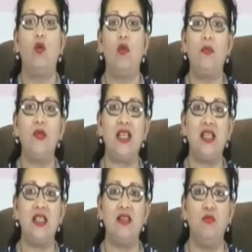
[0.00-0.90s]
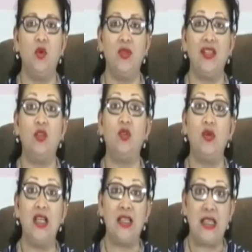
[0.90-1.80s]
representing more than
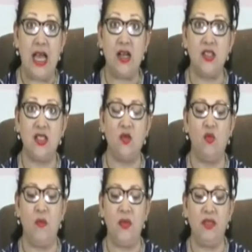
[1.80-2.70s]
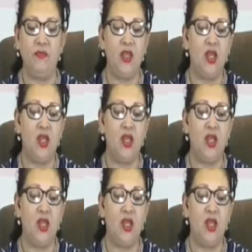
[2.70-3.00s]
3,000 women.